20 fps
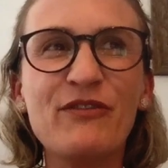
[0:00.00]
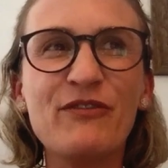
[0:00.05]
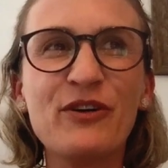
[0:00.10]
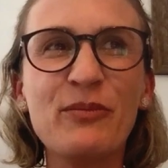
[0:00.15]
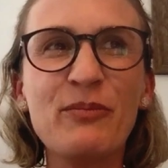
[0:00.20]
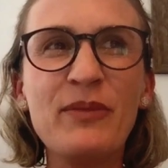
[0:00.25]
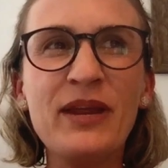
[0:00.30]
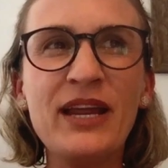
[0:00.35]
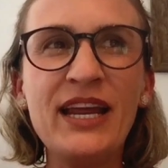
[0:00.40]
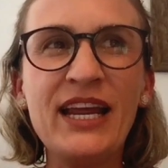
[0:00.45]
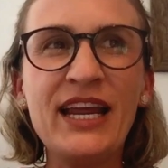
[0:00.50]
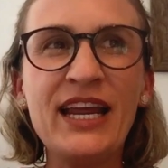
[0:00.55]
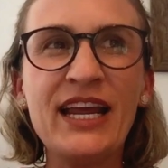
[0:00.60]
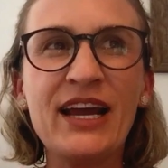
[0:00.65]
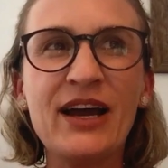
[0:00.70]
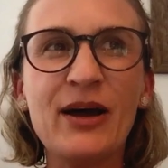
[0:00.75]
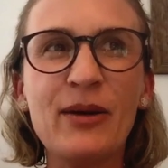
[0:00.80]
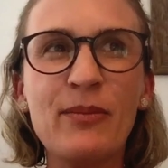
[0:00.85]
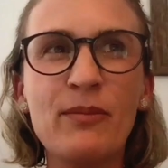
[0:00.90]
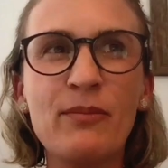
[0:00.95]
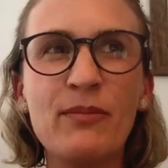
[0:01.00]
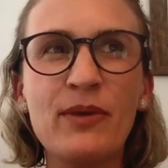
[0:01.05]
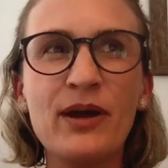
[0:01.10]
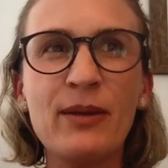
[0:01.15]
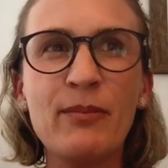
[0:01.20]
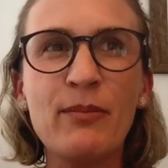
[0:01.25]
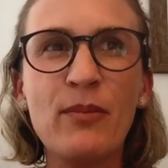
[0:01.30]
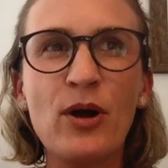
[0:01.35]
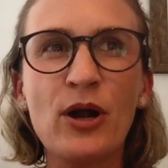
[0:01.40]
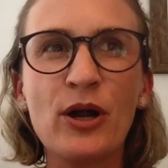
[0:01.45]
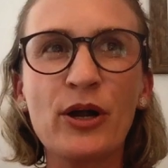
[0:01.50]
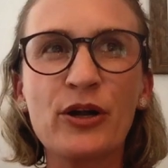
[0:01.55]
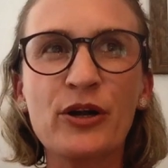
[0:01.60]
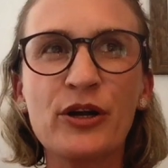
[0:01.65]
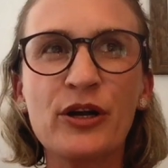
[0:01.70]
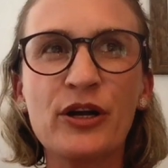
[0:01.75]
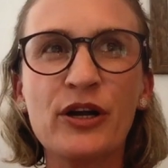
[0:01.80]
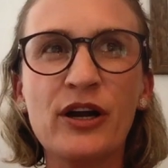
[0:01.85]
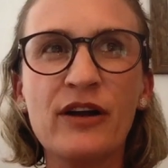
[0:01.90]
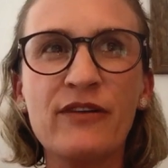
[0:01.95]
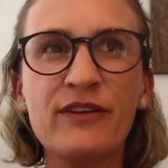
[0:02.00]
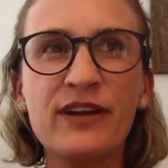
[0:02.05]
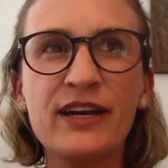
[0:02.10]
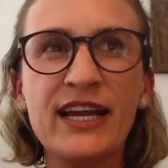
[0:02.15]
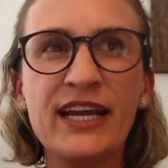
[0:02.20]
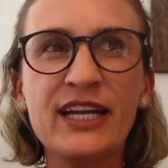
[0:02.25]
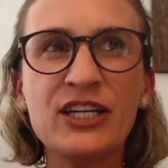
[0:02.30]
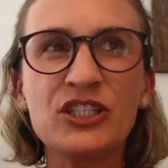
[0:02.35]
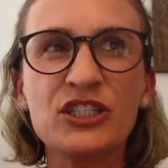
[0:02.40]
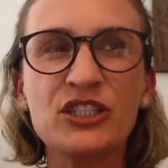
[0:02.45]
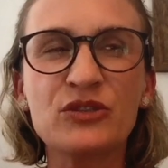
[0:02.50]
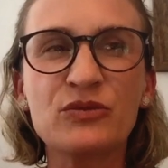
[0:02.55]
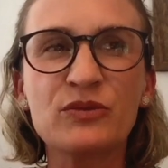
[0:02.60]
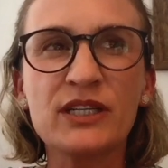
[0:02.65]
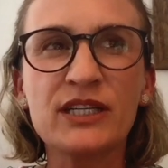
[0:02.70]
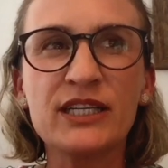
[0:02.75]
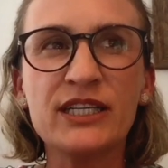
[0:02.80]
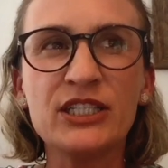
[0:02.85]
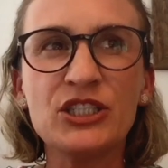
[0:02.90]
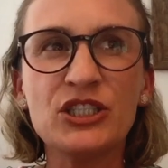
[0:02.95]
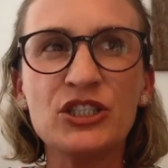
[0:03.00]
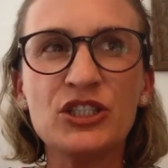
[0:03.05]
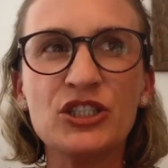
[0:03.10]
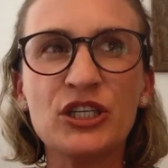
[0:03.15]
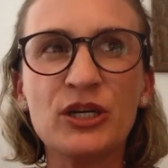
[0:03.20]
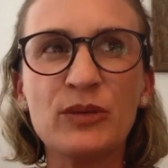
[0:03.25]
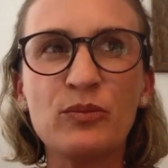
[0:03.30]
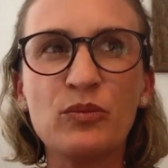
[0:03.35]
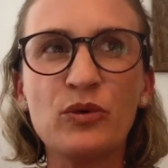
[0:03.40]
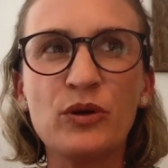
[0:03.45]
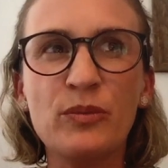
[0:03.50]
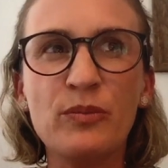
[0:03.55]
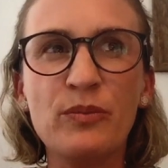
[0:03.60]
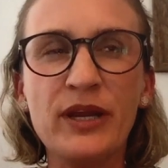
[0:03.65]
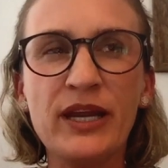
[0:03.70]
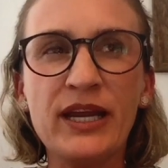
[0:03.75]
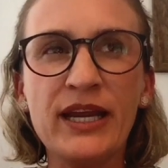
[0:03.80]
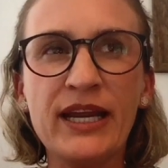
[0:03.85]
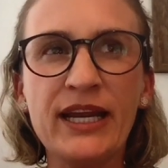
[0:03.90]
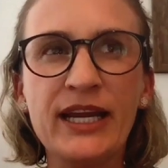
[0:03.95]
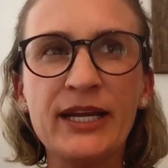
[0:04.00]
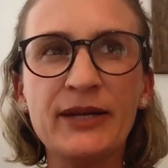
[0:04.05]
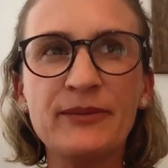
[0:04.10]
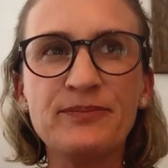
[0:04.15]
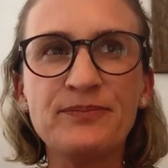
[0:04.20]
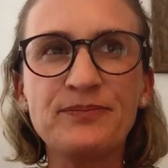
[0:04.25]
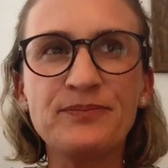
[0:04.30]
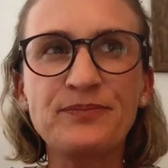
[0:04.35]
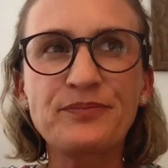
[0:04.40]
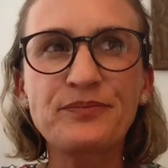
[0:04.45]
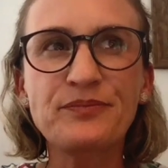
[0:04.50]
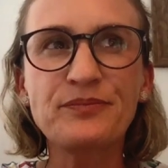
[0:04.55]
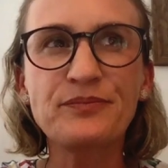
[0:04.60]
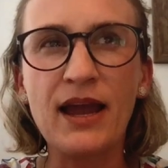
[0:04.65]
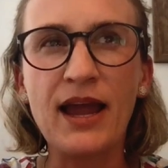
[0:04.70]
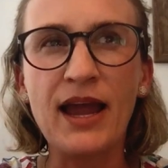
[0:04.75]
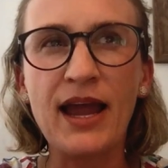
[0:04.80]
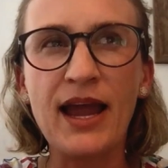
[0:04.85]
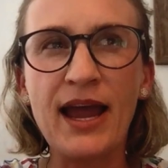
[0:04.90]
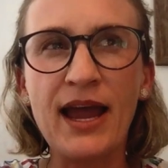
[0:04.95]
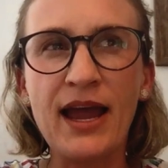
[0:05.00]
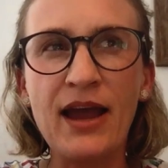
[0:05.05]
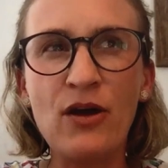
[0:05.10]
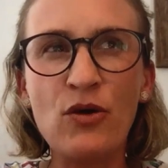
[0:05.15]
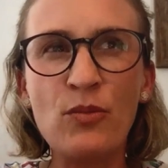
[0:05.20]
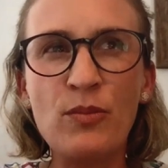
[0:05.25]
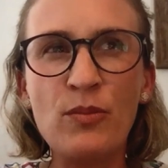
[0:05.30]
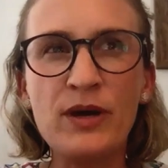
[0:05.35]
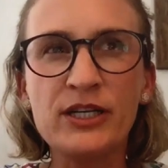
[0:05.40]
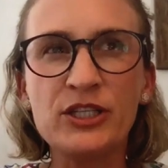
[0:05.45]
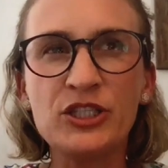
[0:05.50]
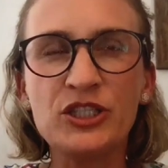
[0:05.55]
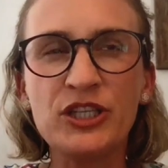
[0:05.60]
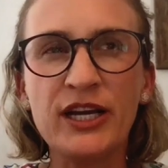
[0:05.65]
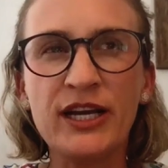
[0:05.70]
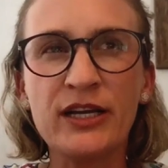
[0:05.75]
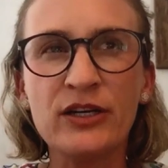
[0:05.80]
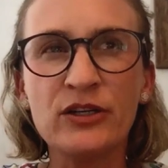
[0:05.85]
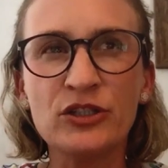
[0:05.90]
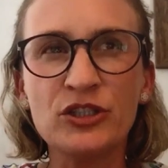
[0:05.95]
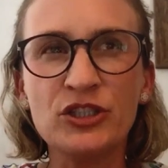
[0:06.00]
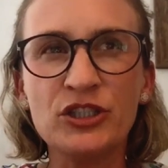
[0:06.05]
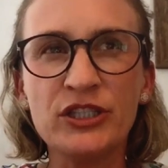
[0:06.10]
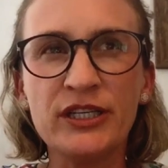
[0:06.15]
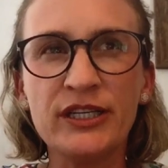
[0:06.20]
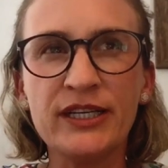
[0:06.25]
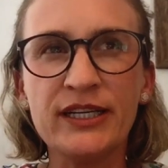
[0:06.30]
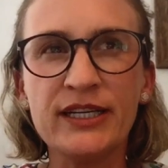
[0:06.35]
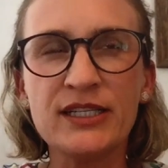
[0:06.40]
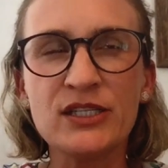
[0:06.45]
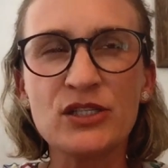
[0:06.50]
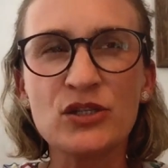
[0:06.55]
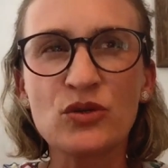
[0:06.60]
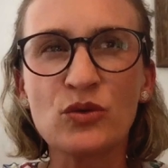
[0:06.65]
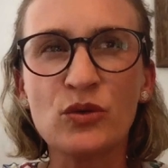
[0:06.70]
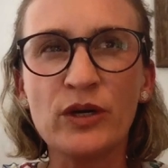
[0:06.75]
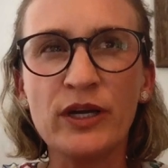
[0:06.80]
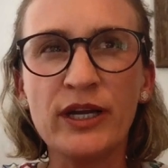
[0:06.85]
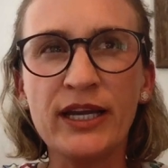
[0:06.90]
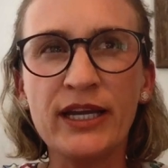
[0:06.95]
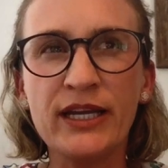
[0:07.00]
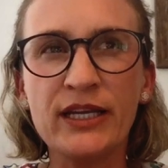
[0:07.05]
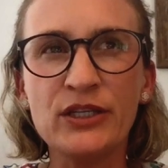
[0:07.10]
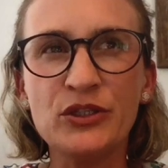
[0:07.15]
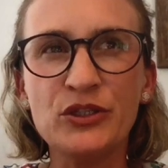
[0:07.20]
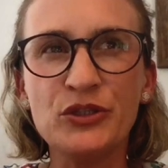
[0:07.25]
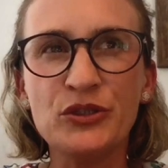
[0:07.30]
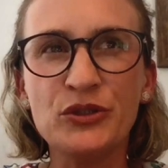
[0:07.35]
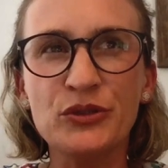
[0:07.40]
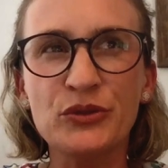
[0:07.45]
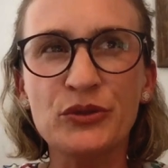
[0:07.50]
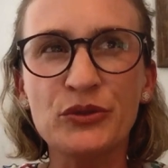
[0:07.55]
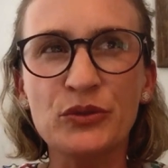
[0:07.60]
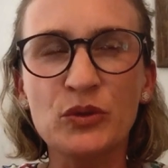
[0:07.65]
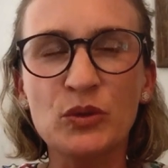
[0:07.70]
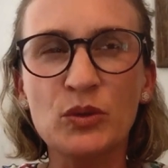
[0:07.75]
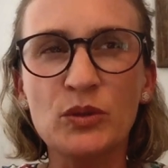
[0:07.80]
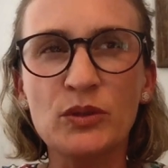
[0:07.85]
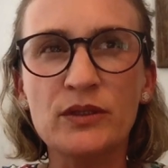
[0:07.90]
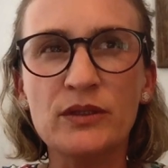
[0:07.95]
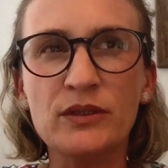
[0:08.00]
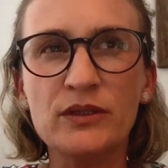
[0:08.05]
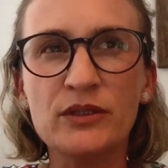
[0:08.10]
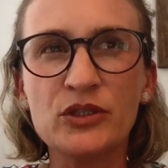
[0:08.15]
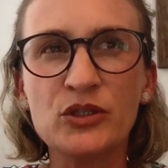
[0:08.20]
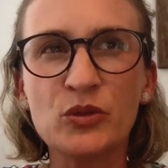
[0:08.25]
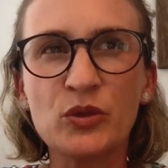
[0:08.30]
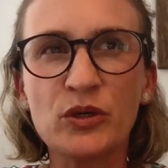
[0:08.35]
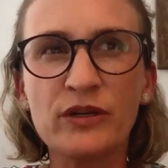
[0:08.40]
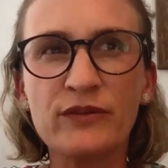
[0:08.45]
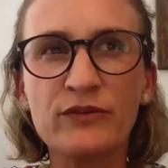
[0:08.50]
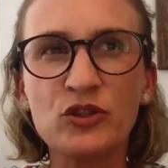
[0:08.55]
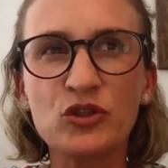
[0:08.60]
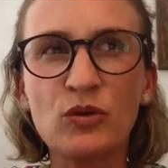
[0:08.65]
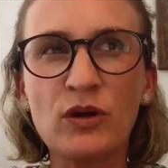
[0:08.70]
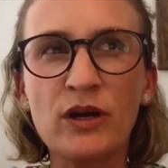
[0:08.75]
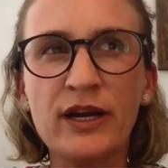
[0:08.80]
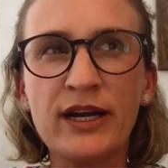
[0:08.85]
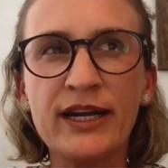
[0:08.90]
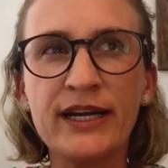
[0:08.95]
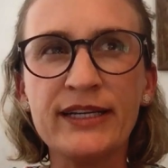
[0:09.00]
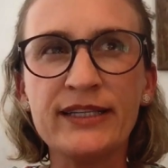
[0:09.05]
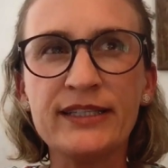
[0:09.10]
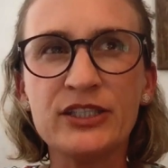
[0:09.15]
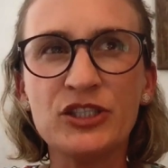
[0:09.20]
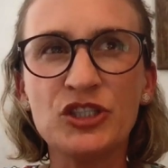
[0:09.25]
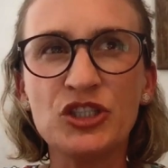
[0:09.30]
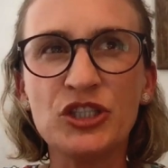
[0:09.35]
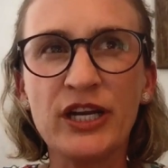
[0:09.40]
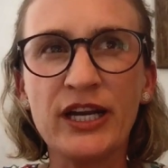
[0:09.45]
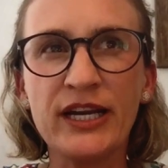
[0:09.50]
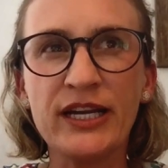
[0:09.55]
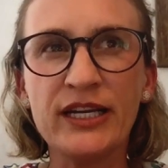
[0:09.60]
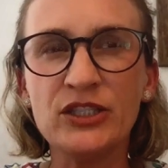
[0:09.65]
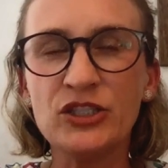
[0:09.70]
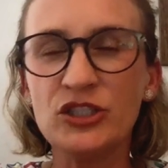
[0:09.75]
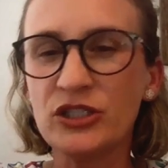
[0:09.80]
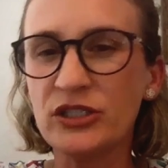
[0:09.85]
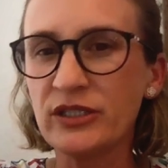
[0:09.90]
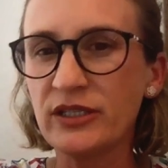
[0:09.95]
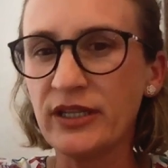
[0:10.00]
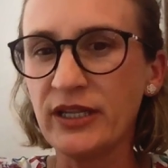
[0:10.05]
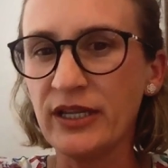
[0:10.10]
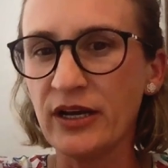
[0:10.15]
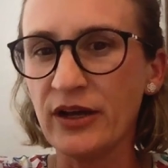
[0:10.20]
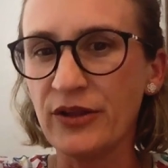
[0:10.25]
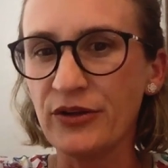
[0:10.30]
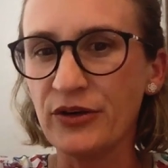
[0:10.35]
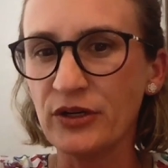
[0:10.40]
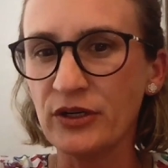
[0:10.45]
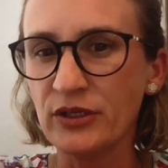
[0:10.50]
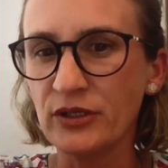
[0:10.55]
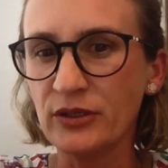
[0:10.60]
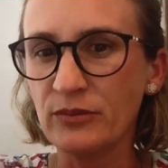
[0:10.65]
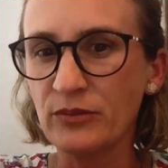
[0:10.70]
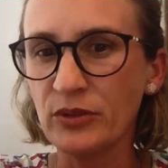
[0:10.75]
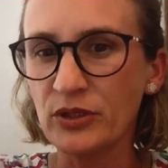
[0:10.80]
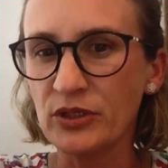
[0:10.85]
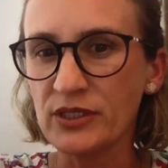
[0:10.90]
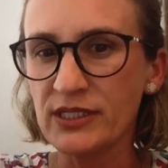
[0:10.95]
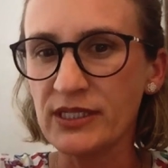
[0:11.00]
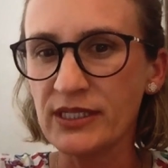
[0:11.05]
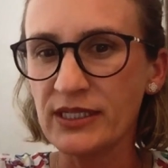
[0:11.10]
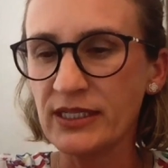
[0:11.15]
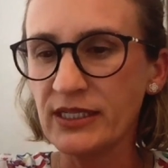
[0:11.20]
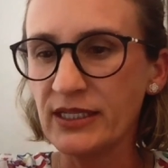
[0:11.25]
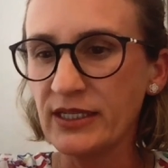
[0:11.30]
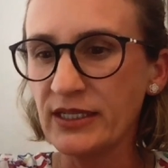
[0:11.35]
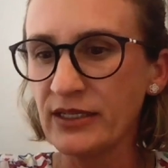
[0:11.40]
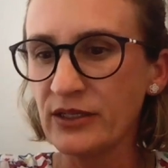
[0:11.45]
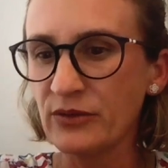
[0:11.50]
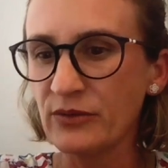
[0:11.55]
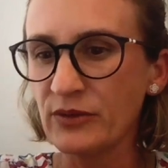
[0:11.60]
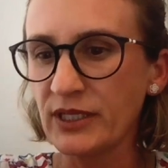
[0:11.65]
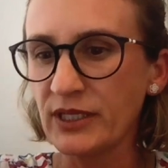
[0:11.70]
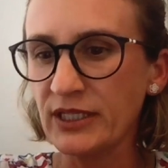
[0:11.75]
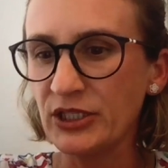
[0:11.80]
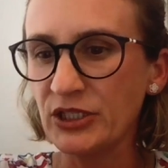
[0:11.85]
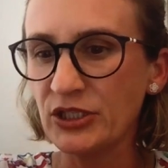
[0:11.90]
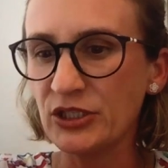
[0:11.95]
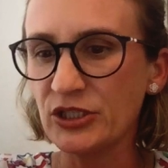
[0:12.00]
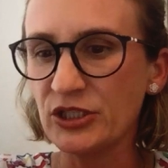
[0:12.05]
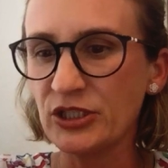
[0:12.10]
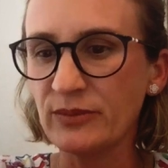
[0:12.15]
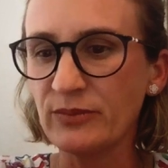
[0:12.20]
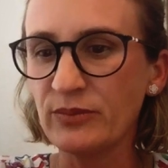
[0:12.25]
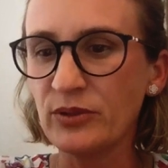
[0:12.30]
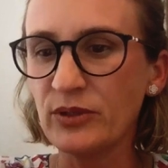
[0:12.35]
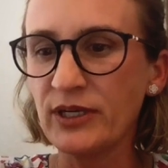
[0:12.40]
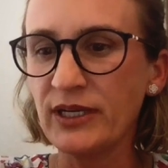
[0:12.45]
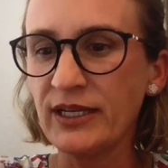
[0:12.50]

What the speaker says: for me, a marker of an anxious relationship would be how much energy is going into sort of trying to change the other person in a relationship.